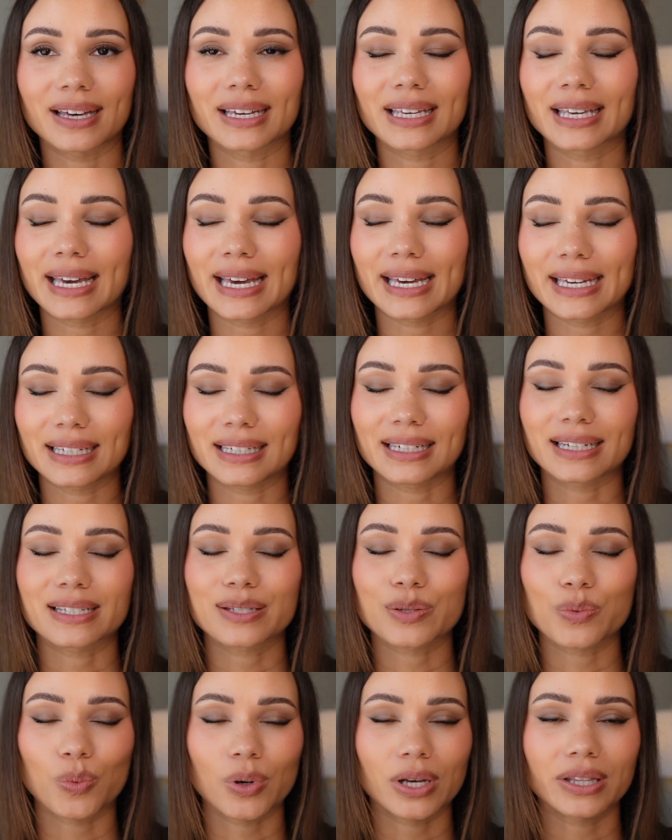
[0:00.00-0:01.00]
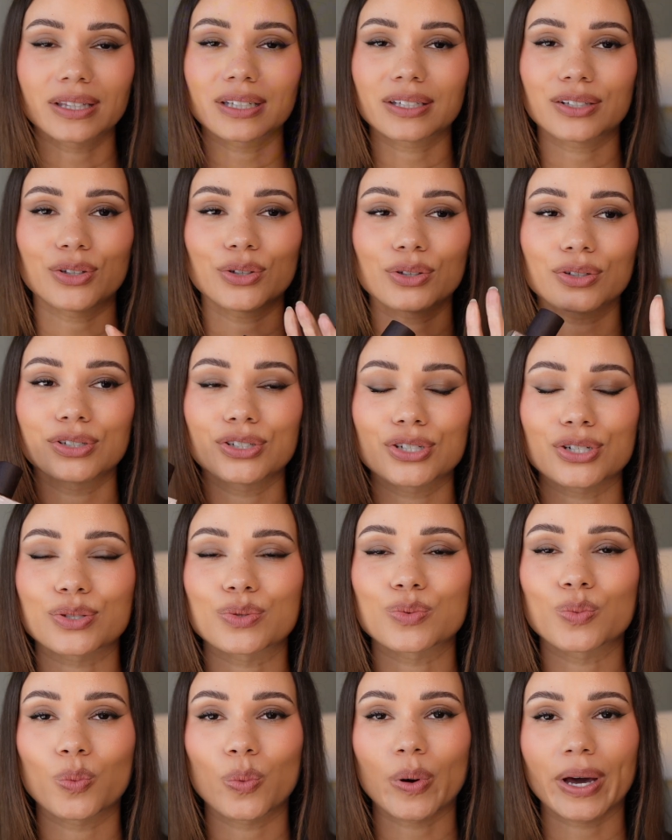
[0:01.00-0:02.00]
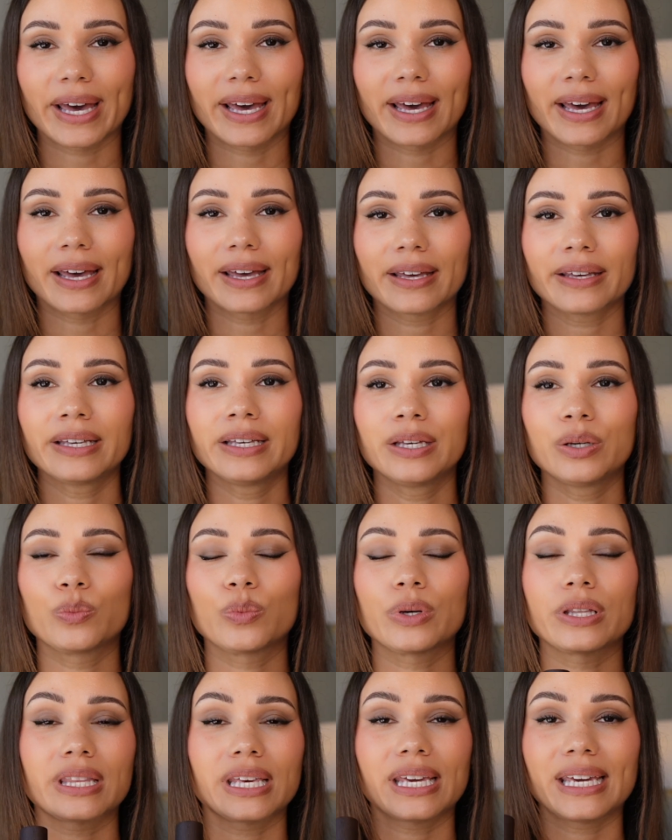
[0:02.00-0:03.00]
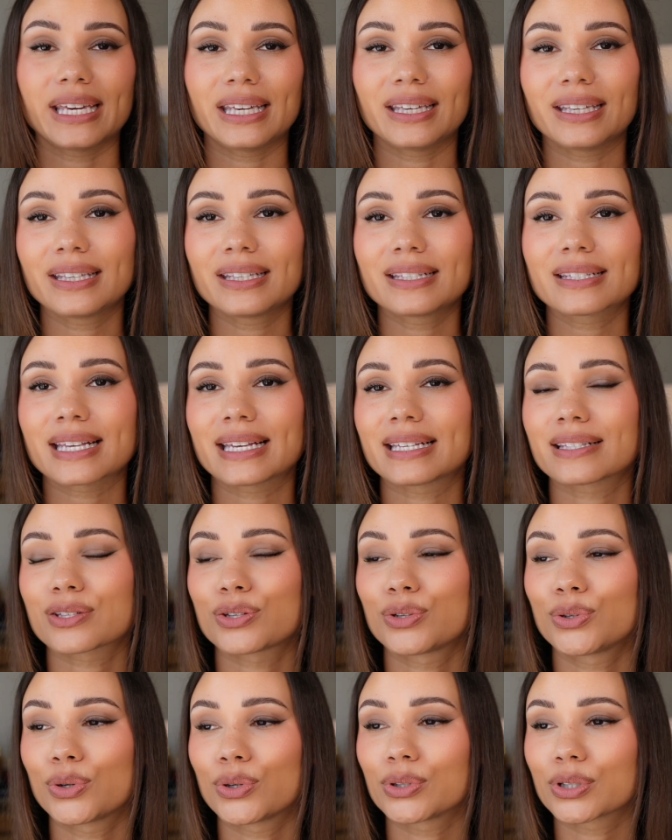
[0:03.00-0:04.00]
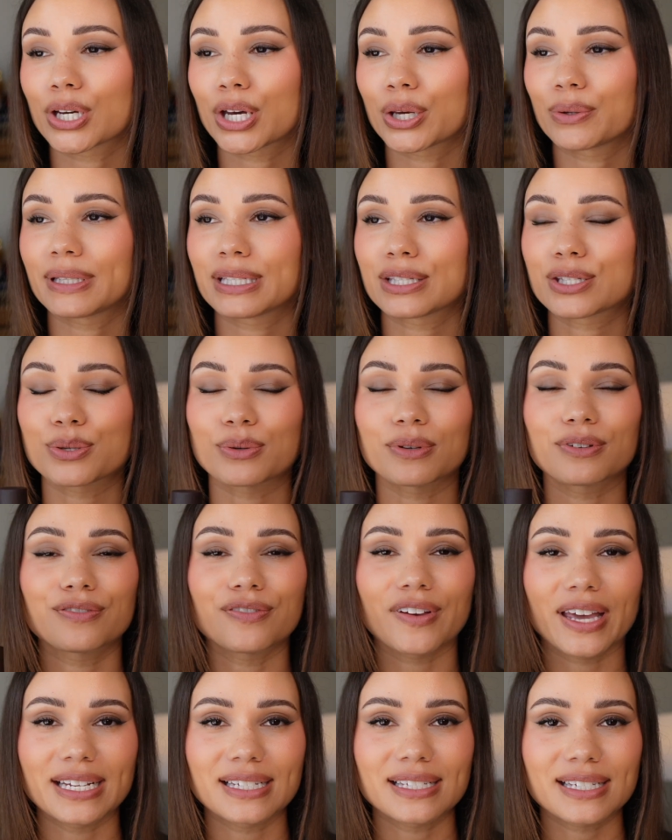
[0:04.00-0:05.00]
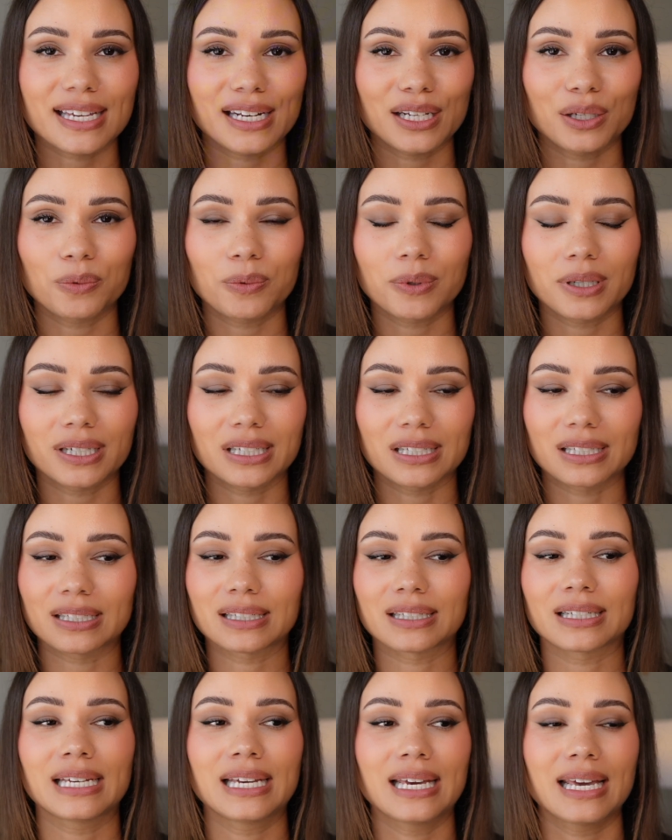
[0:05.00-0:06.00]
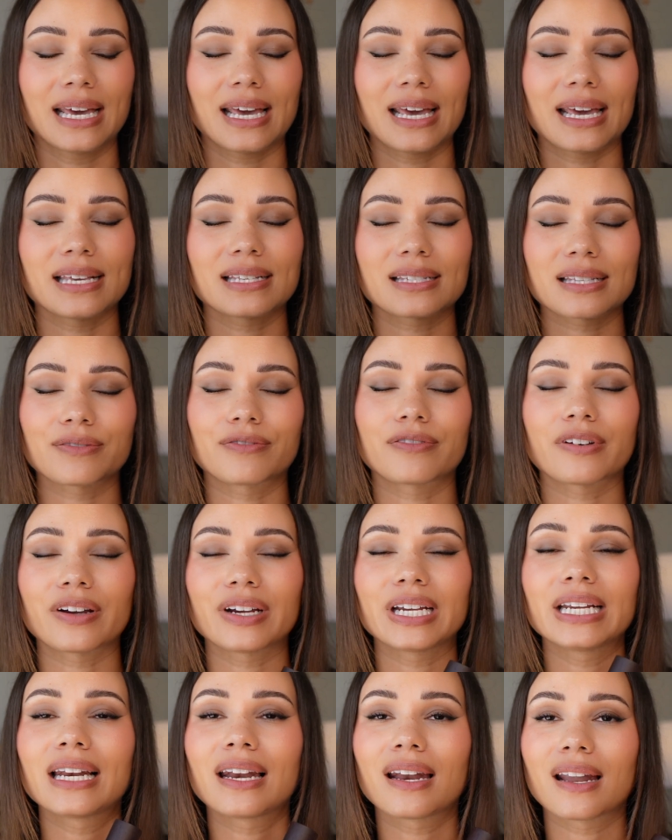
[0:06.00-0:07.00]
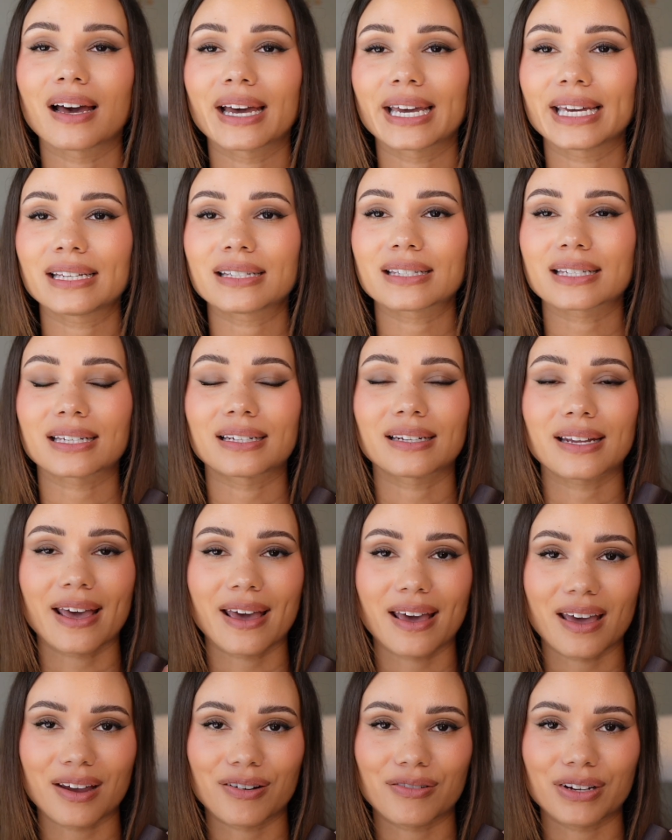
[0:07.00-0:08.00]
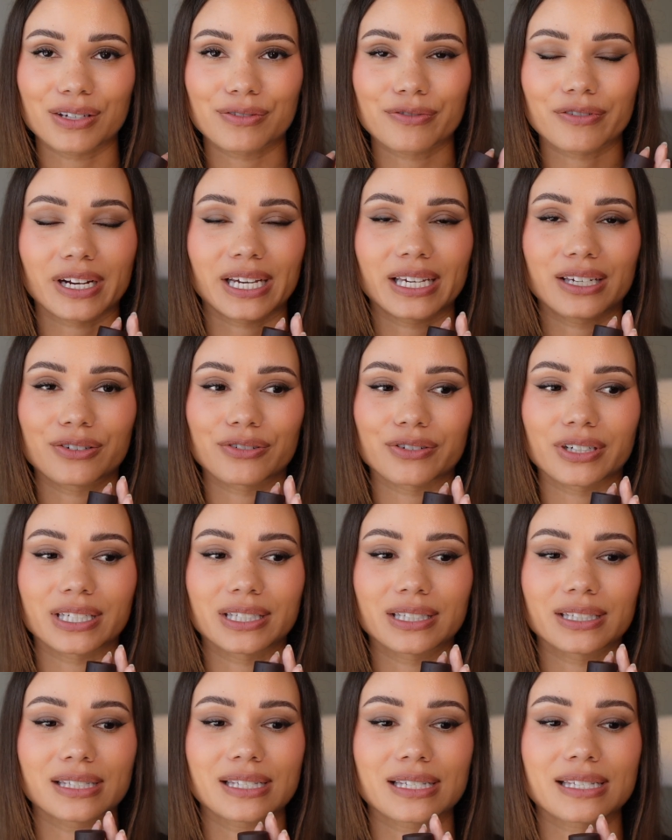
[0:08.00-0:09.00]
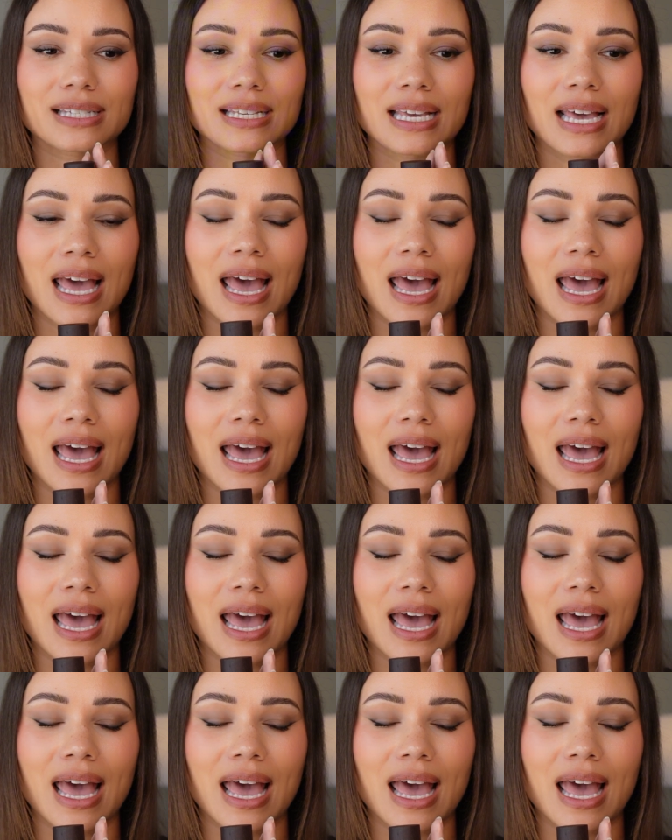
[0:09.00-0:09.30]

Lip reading: Again, it's one that you can just wear with ease. It's not going to offend anyone. It's a very light and airy fragrance.